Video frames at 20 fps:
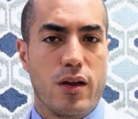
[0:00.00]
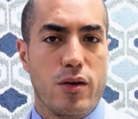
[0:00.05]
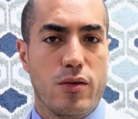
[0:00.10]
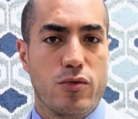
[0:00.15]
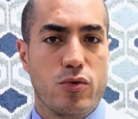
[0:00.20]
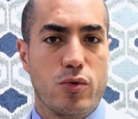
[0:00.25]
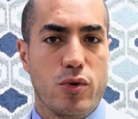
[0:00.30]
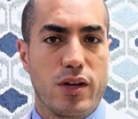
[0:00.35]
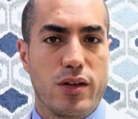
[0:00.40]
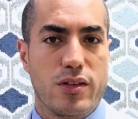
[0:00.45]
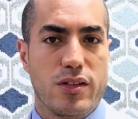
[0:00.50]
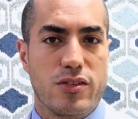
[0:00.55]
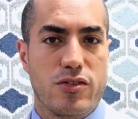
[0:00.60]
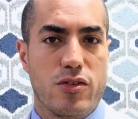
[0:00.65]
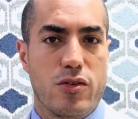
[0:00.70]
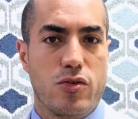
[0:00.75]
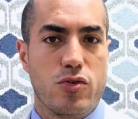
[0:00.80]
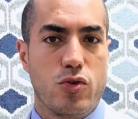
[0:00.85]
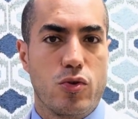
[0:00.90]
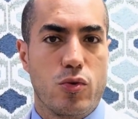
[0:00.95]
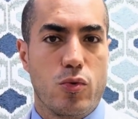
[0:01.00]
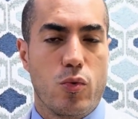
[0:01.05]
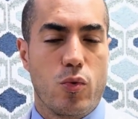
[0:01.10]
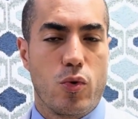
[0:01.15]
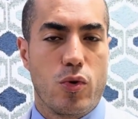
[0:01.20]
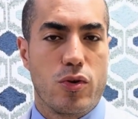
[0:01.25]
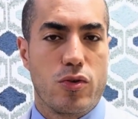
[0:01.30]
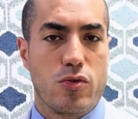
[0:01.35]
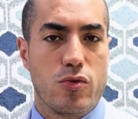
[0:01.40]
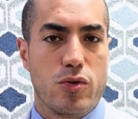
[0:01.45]
for at least 2
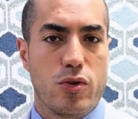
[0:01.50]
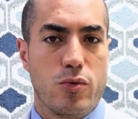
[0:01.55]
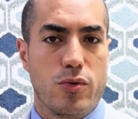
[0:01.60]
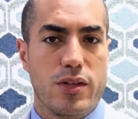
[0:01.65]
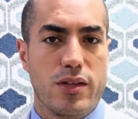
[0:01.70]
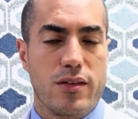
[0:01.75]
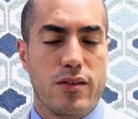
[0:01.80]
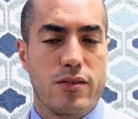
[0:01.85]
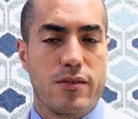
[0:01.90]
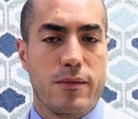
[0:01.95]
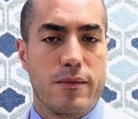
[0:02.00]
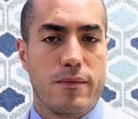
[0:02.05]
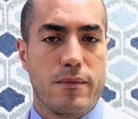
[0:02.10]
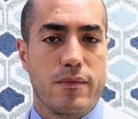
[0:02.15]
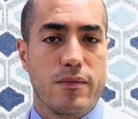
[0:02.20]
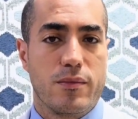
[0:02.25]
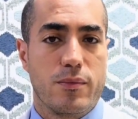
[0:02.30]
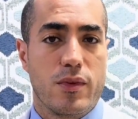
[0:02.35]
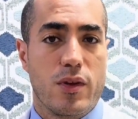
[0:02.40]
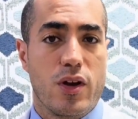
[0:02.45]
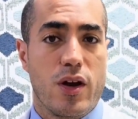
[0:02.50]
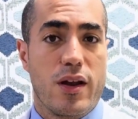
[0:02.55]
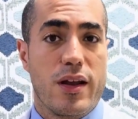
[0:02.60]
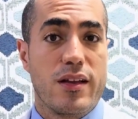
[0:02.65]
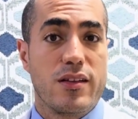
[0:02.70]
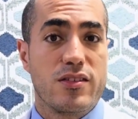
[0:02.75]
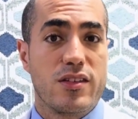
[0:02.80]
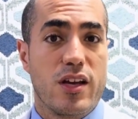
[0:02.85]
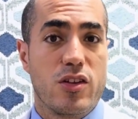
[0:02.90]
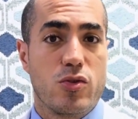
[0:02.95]
or 3 weeks. Regarding
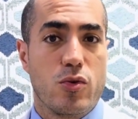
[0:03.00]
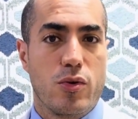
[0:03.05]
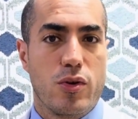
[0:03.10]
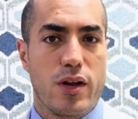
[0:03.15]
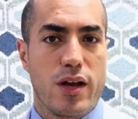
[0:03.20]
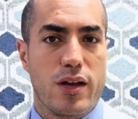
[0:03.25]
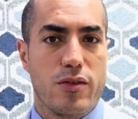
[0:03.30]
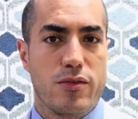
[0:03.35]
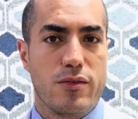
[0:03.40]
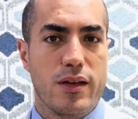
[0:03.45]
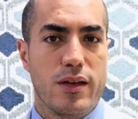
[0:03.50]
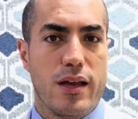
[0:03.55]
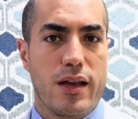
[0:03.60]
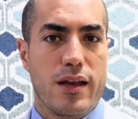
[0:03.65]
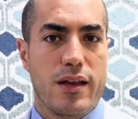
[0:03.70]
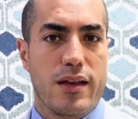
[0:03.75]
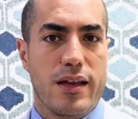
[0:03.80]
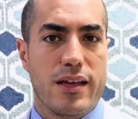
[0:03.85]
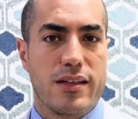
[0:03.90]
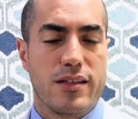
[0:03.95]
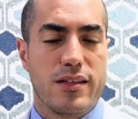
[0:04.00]
sexual life, it is